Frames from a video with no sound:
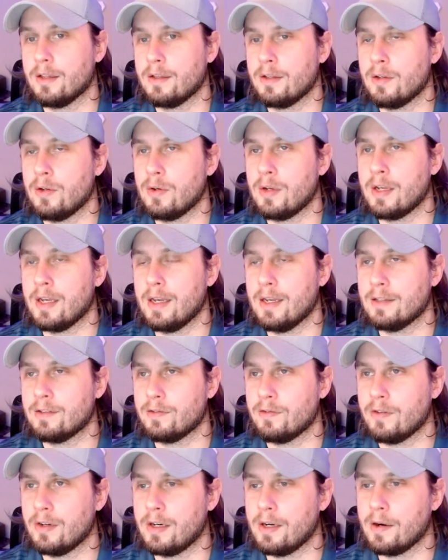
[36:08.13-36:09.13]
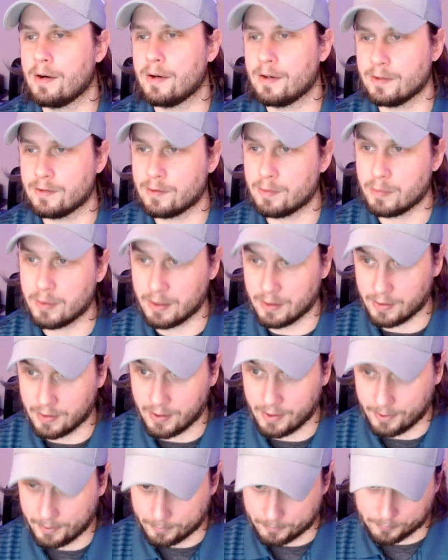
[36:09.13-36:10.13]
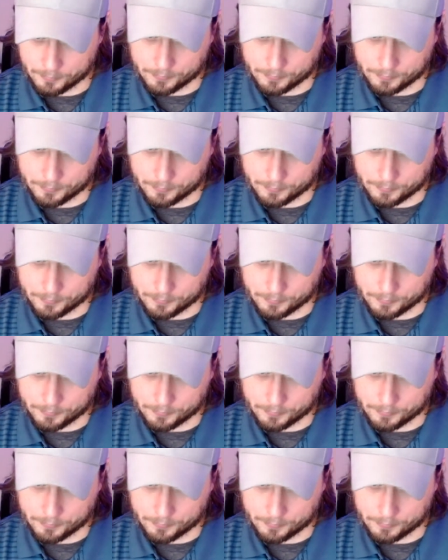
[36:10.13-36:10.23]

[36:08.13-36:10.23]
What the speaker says: You can't. It's very hard to beat that.